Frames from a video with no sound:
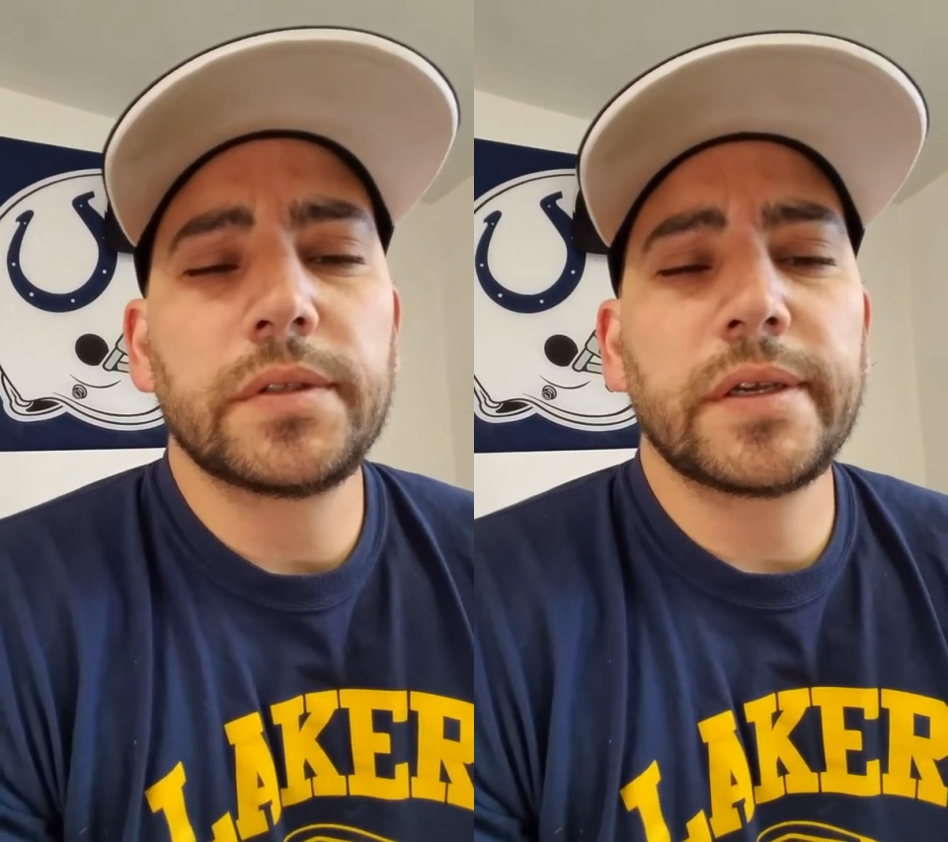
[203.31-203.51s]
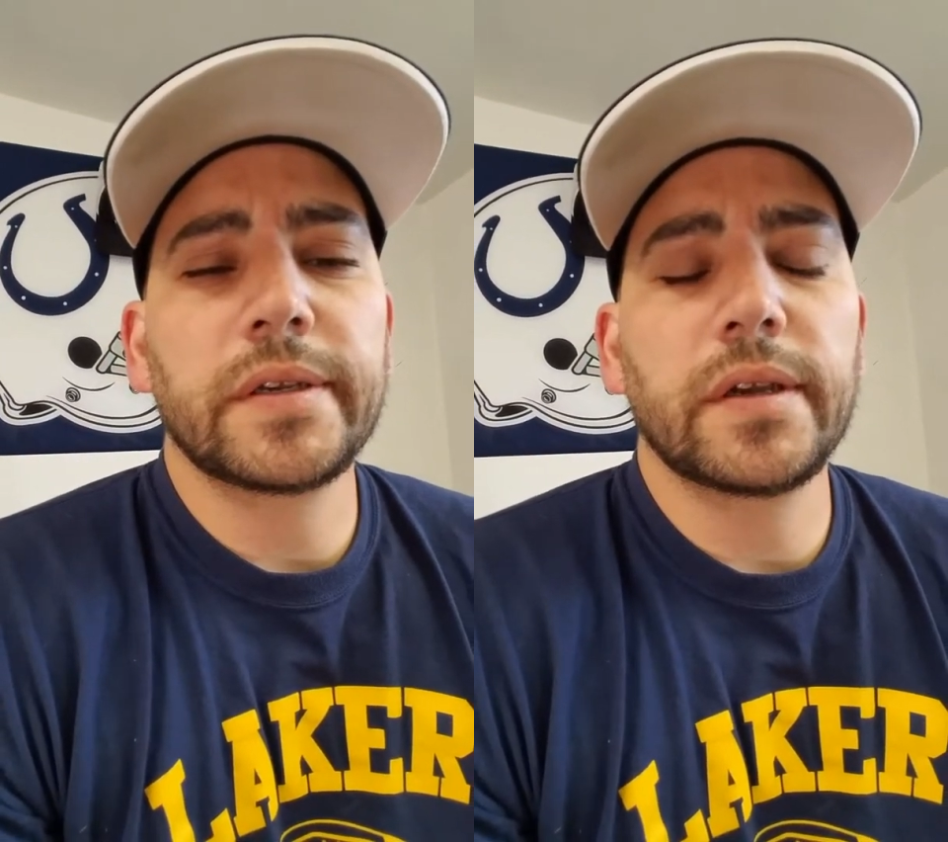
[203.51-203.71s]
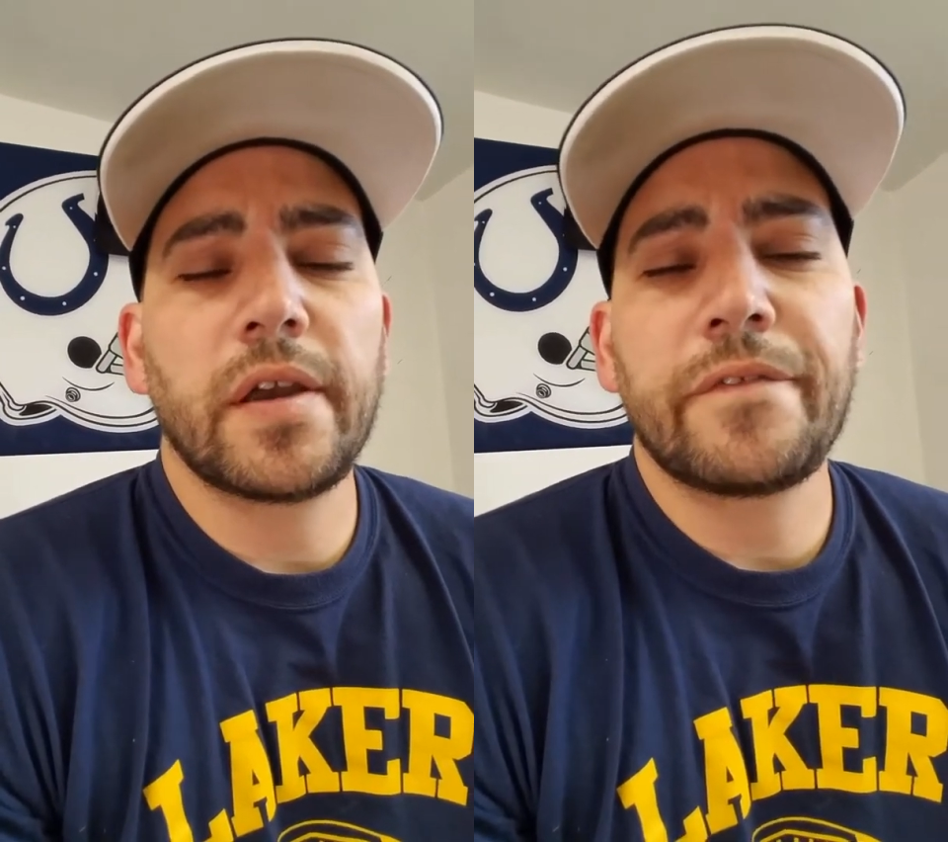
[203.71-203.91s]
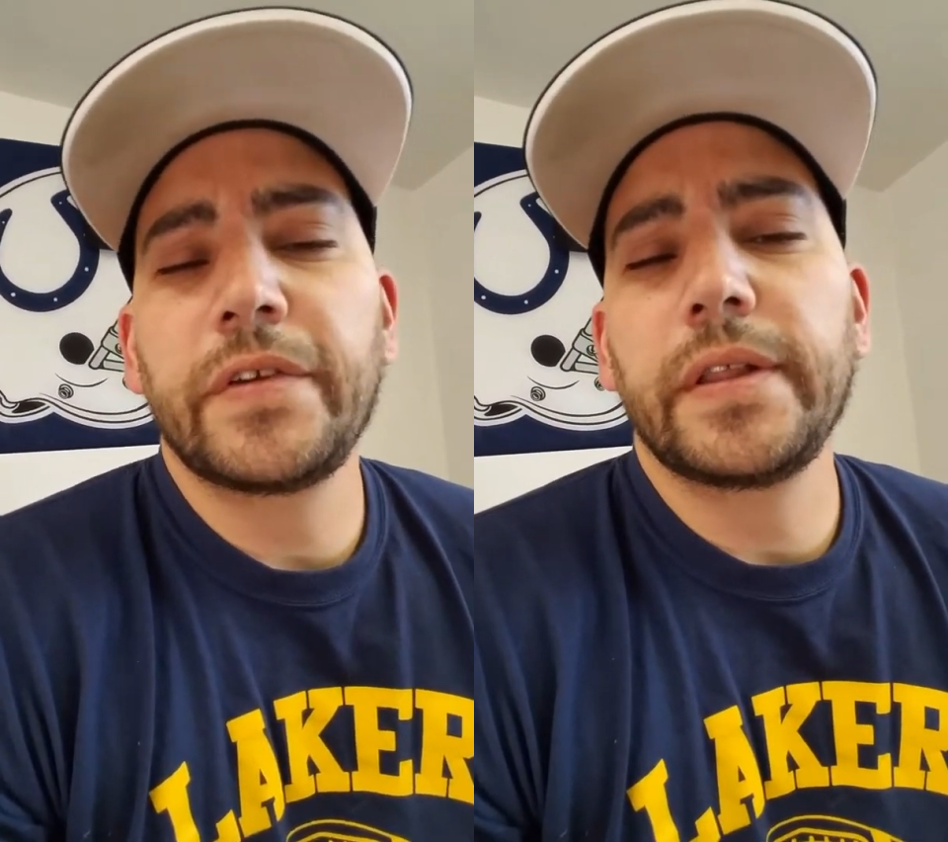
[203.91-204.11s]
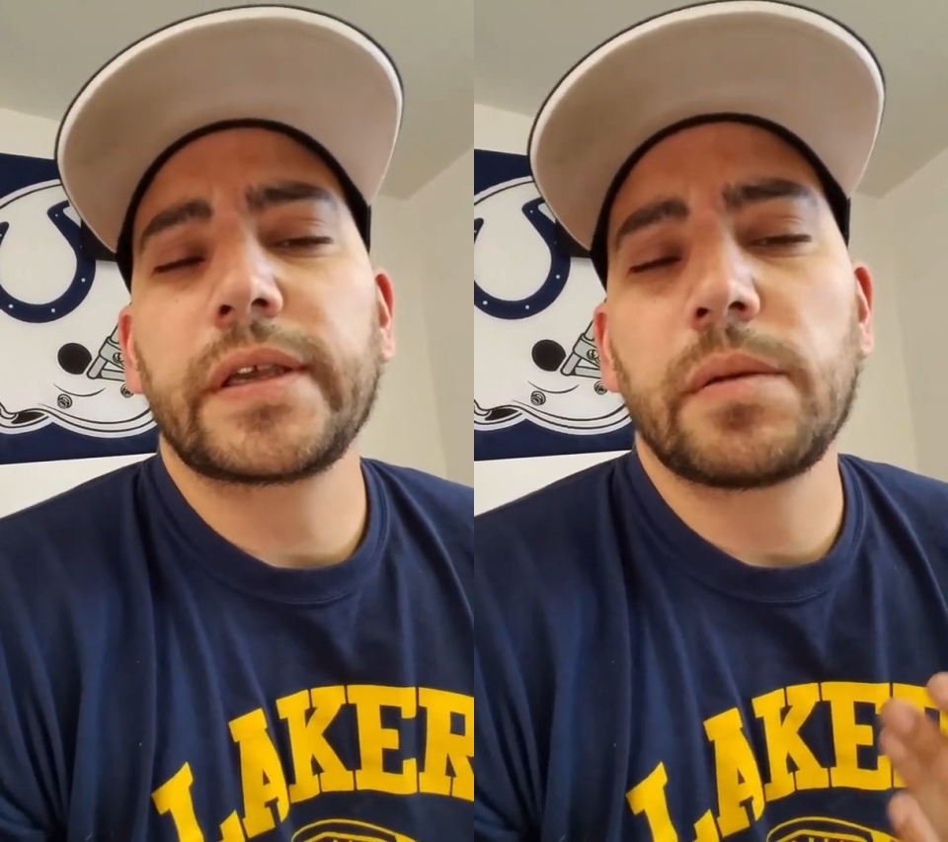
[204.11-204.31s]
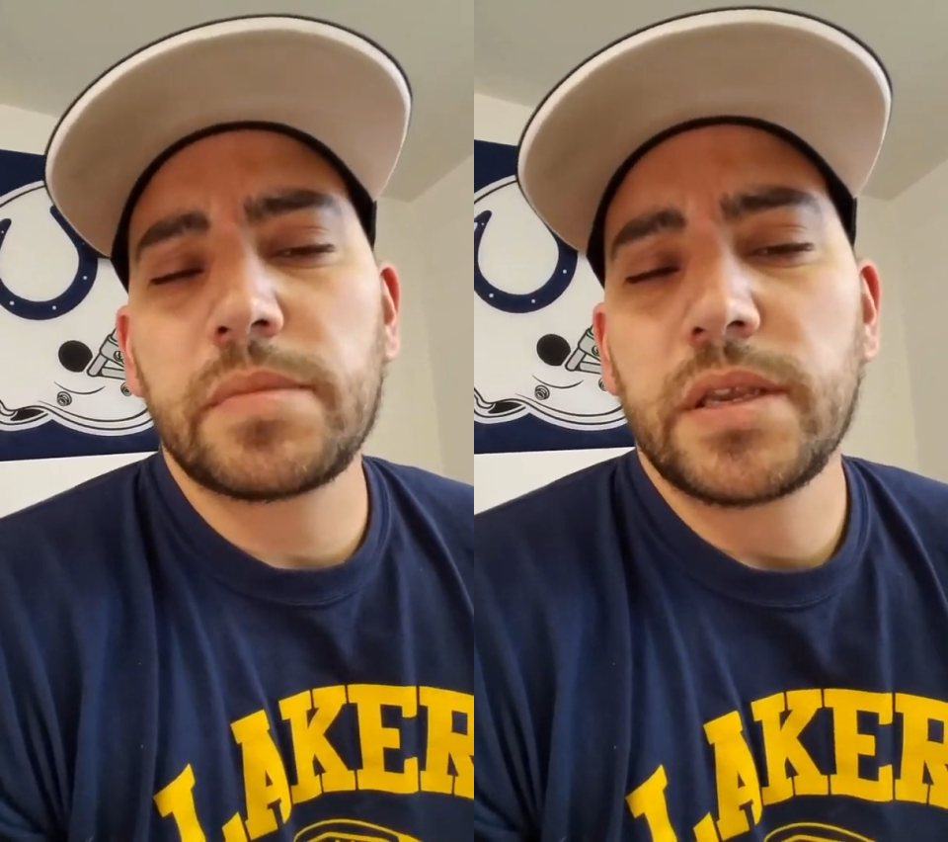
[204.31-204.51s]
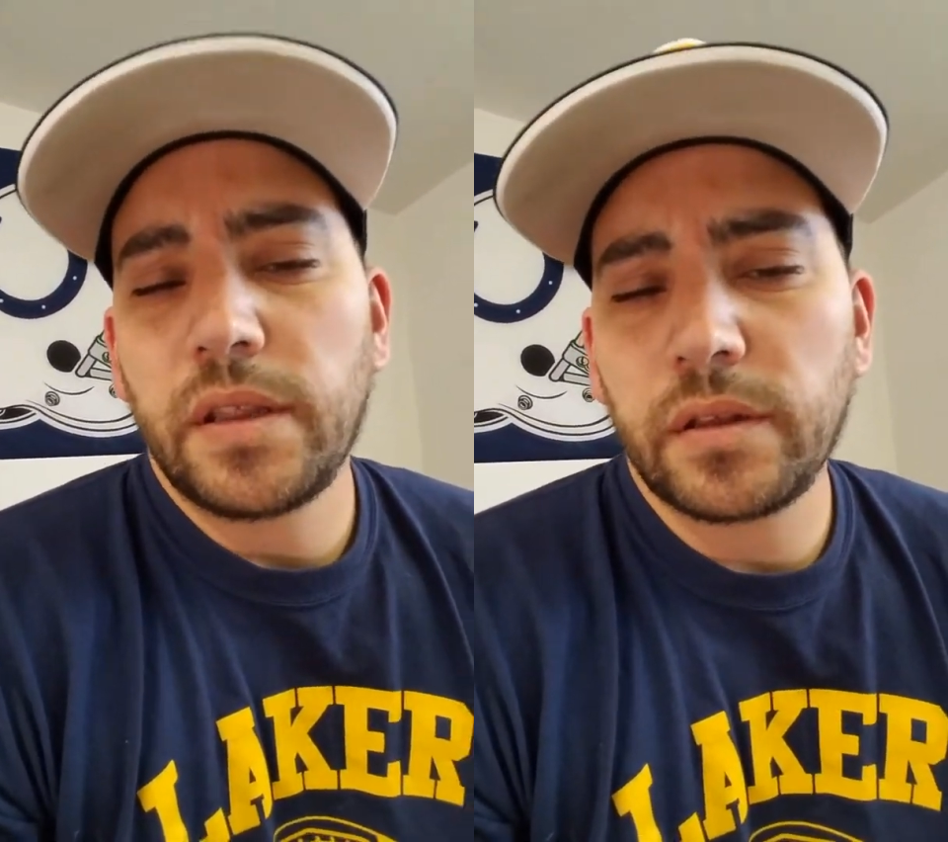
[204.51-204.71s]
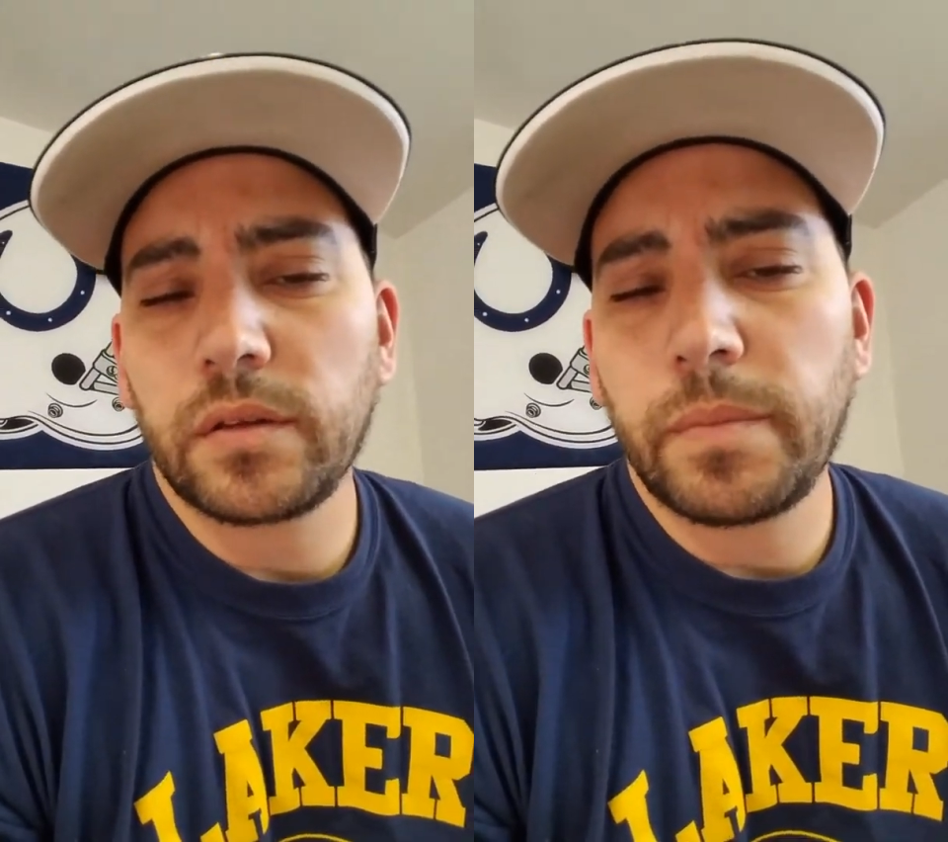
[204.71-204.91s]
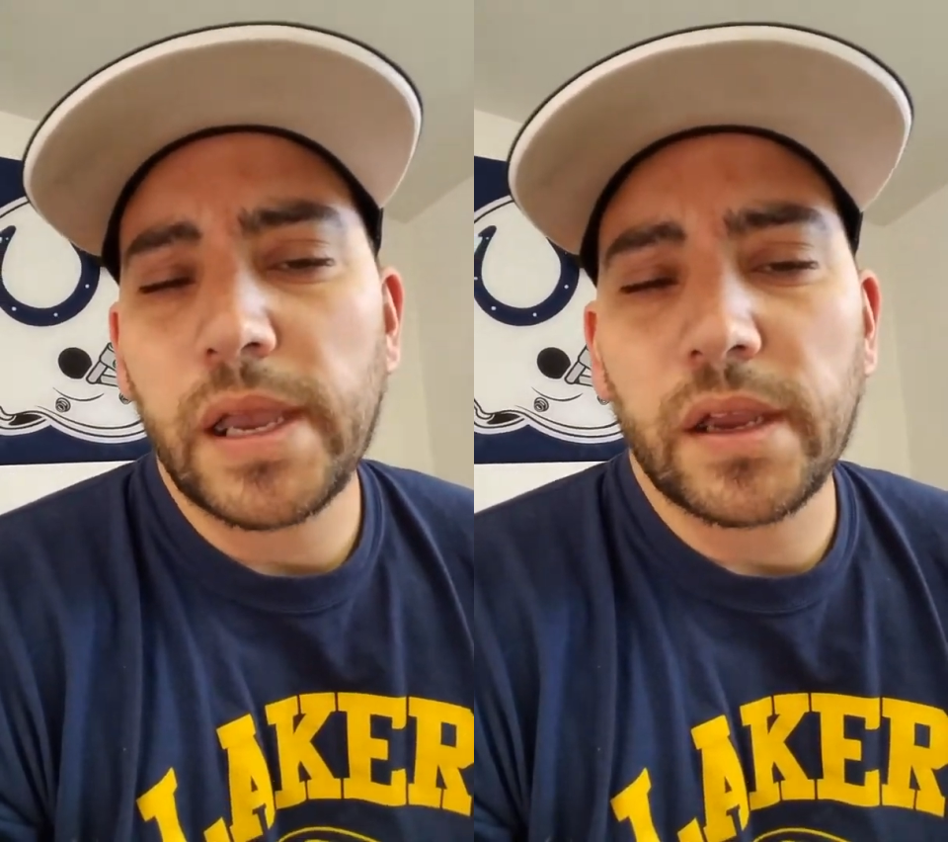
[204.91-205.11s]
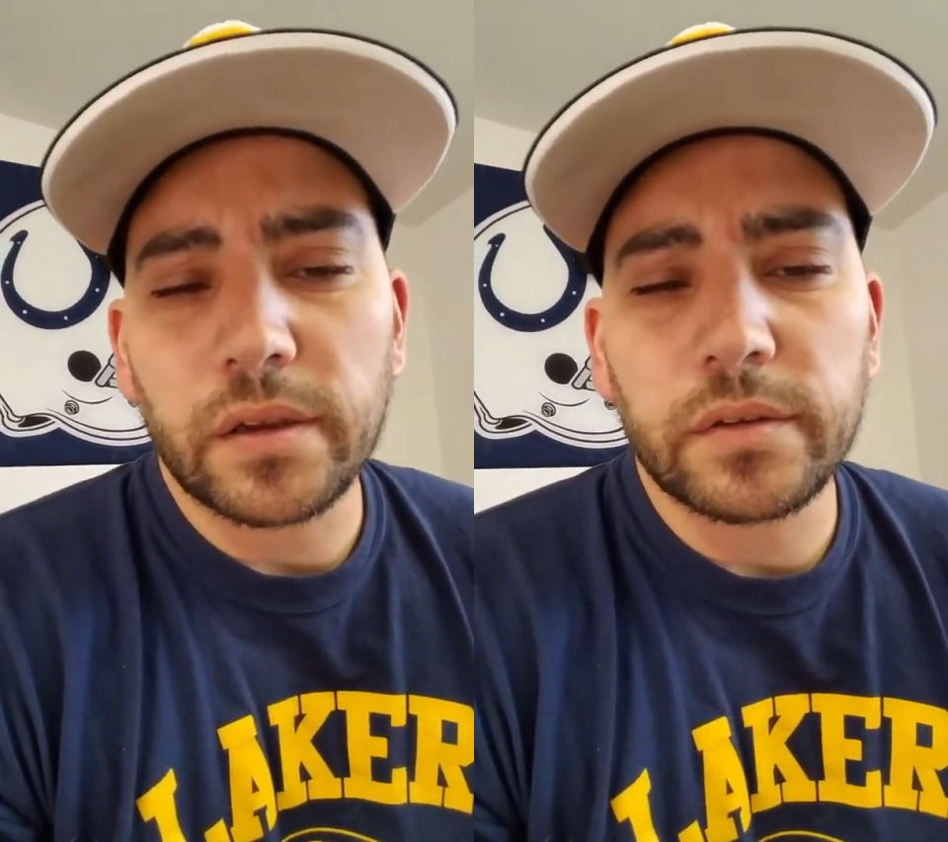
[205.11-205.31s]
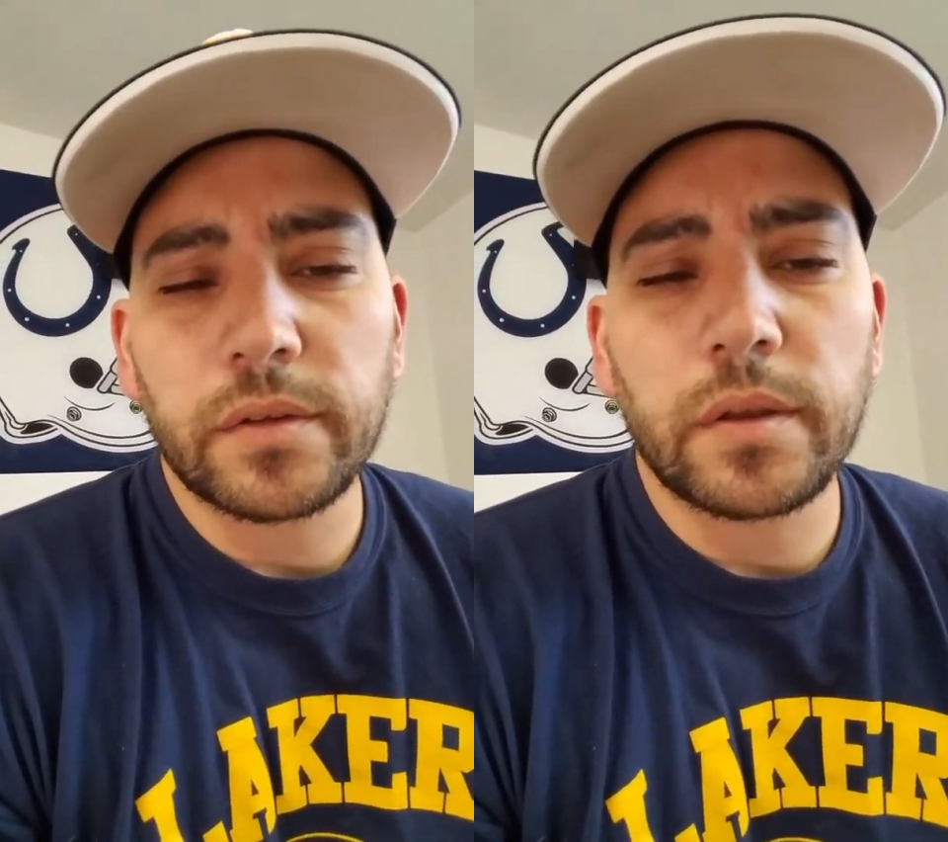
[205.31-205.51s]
like, I feel like I'm being held back.